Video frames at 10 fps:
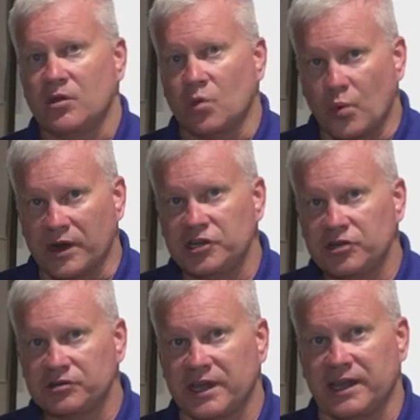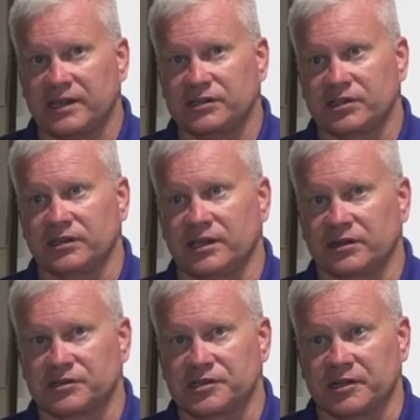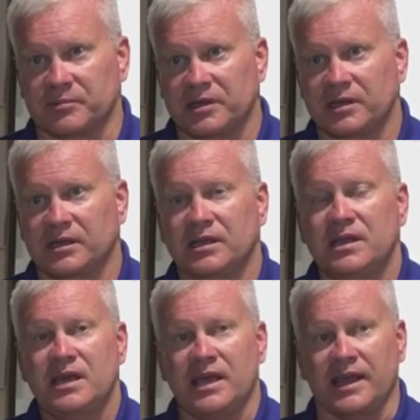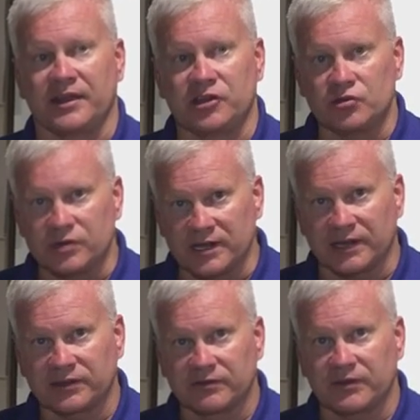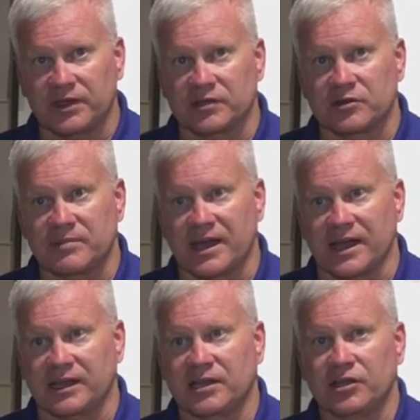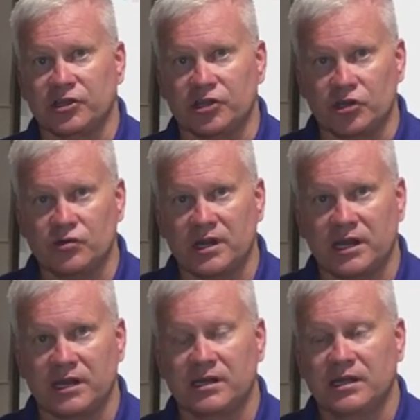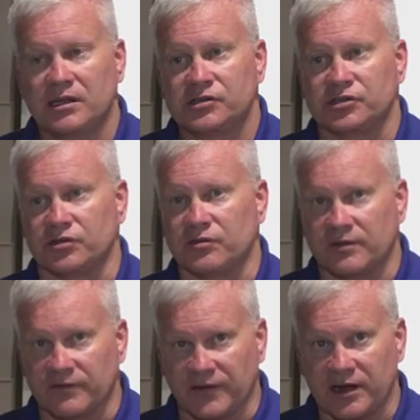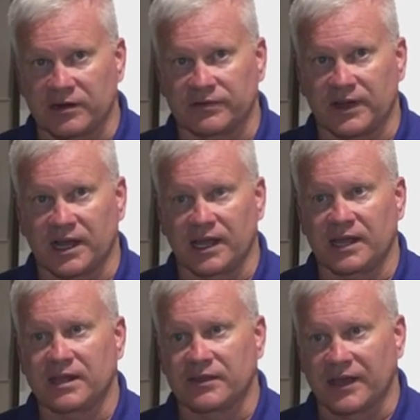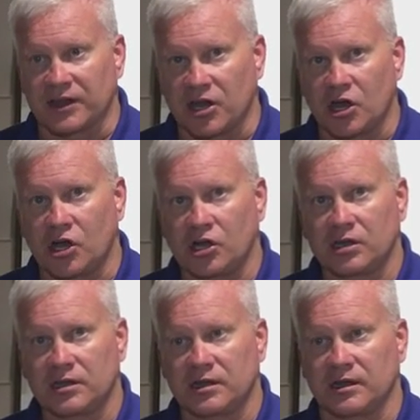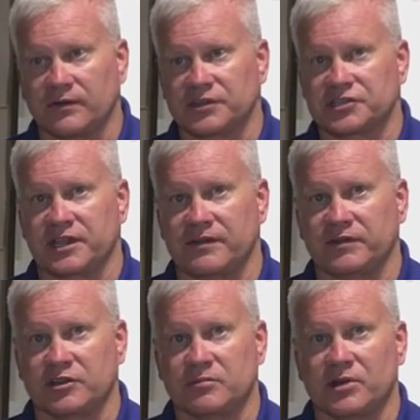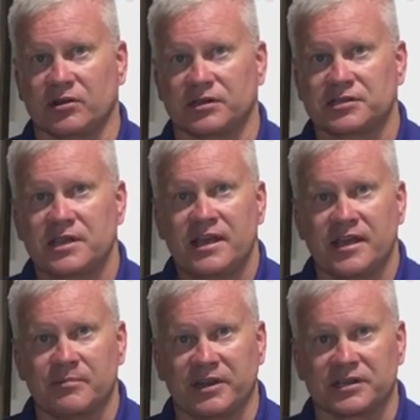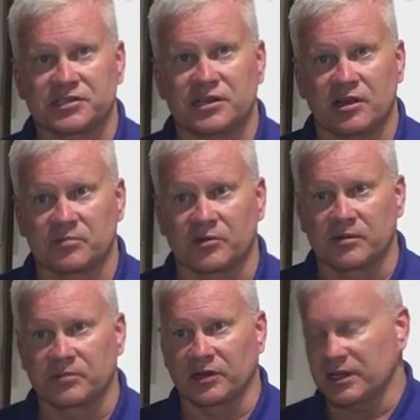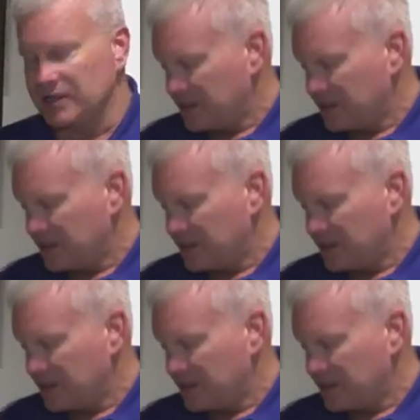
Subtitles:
When you take it to the dealership and you get the vehicle back, you need to verify that all of the safety components have been installed properly.